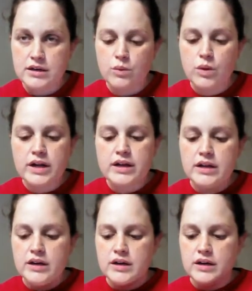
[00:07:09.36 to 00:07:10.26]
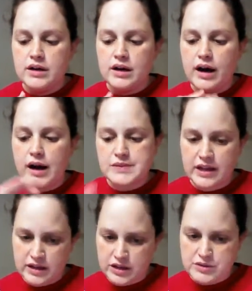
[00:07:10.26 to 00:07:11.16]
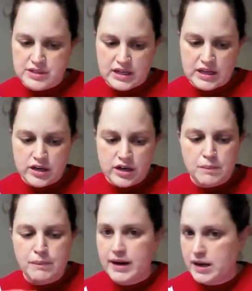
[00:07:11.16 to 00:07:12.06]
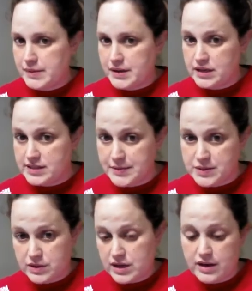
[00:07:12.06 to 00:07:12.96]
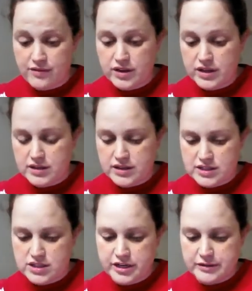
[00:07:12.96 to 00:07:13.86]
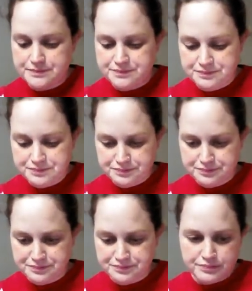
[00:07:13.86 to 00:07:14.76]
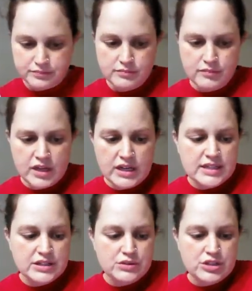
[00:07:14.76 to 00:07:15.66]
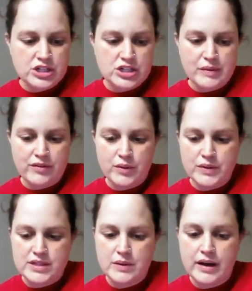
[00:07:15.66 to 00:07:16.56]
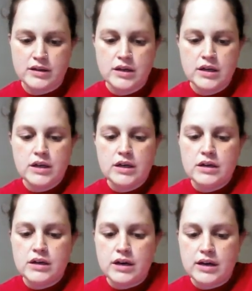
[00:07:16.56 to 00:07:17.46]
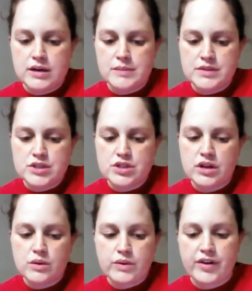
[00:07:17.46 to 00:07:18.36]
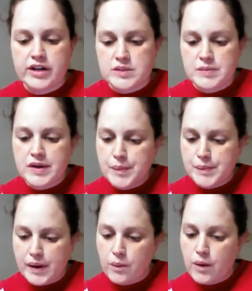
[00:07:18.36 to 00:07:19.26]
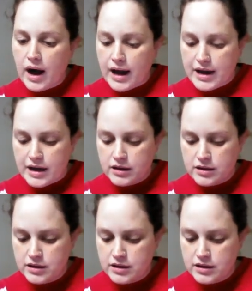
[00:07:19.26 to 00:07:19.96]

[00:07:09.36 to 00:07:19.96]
what I'm telling you is in here might not be the same as what they have this year, because I do change them every once in a while. So then what fires me up, my why.